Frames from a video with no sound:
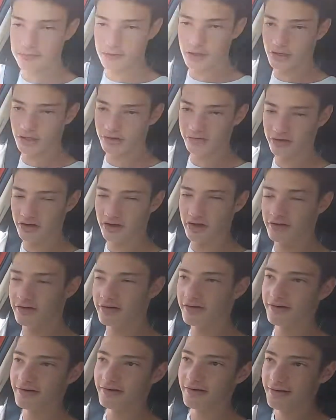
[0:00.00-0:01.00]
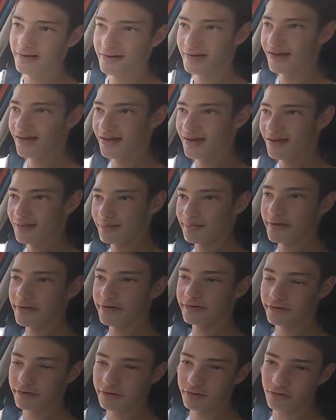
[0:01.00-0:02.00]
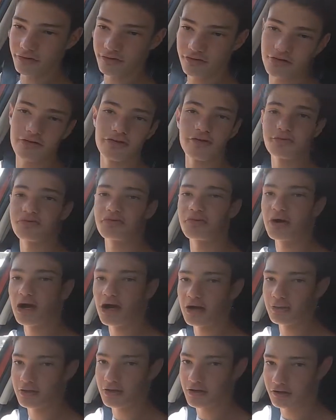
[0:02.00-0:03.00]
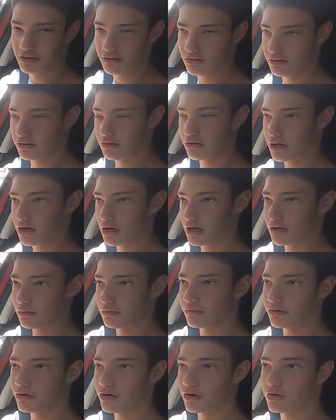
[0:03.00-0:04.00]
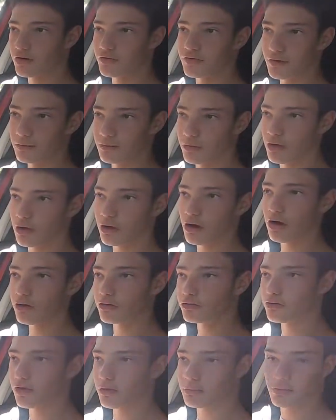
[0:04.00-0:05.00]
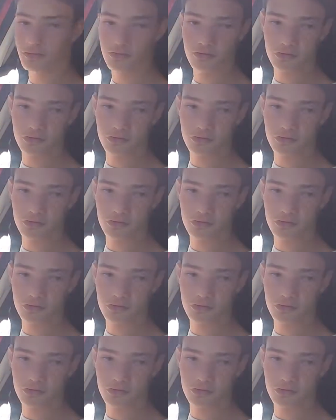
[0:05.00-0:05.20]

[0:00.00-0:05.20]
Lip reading: please please do consider subscribing. And I'm sorry if I'm not on top of